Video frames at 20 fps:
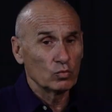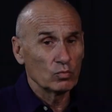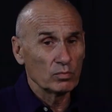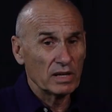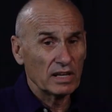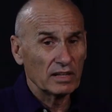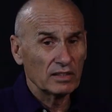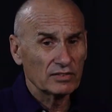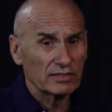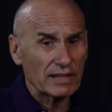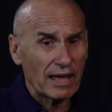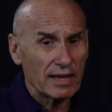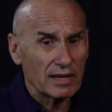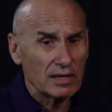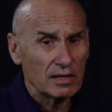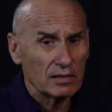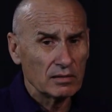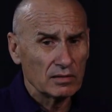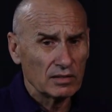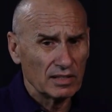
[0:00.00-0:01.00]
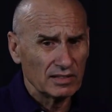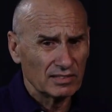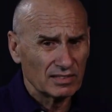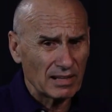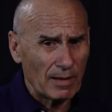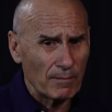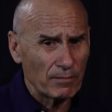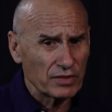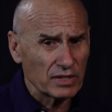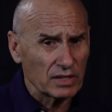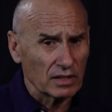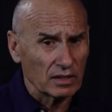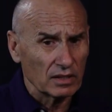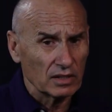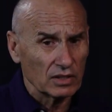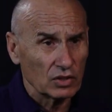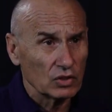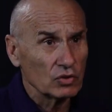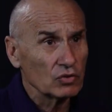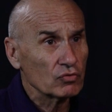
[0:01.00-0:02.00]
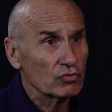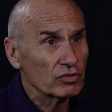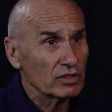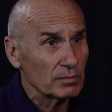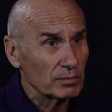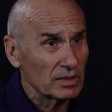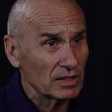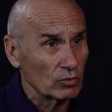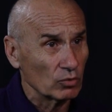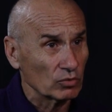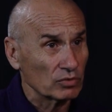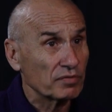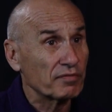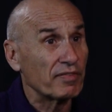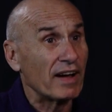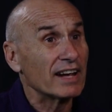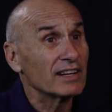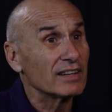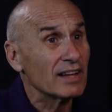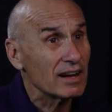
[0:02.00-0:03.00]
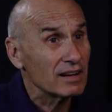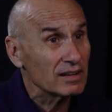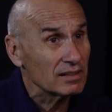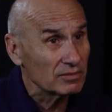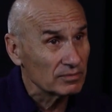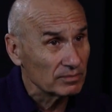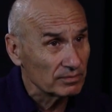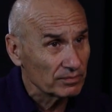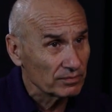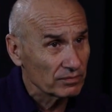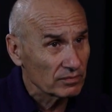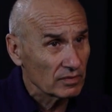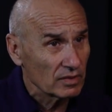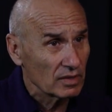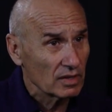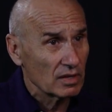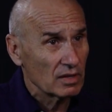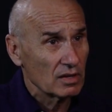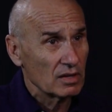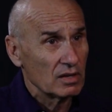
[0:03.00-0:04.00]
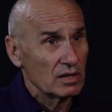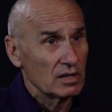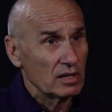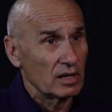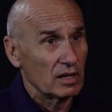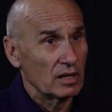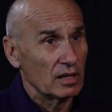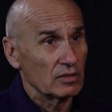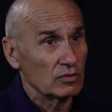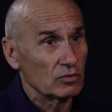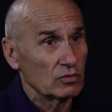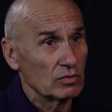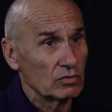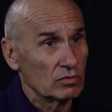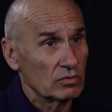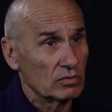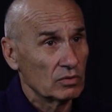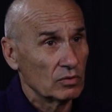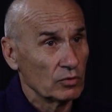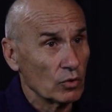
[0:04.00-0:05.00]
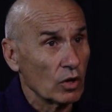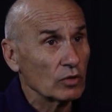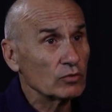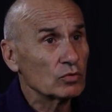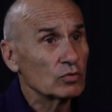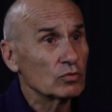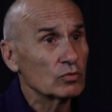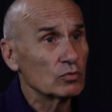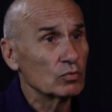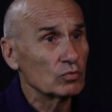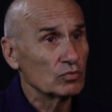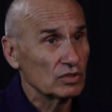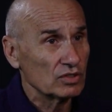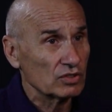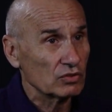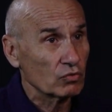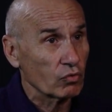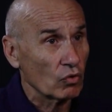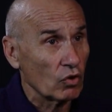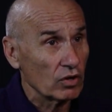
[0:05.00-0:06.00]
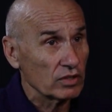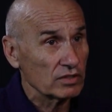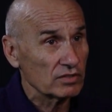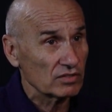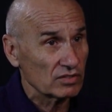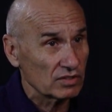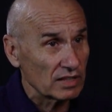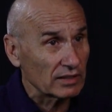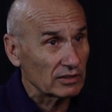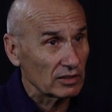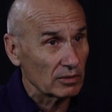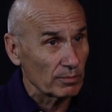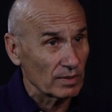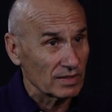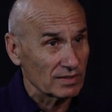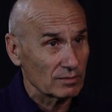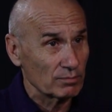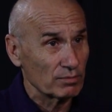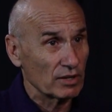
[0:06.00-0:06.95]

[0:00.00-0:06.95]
To make something interim and not final, and not to destroy the settlements,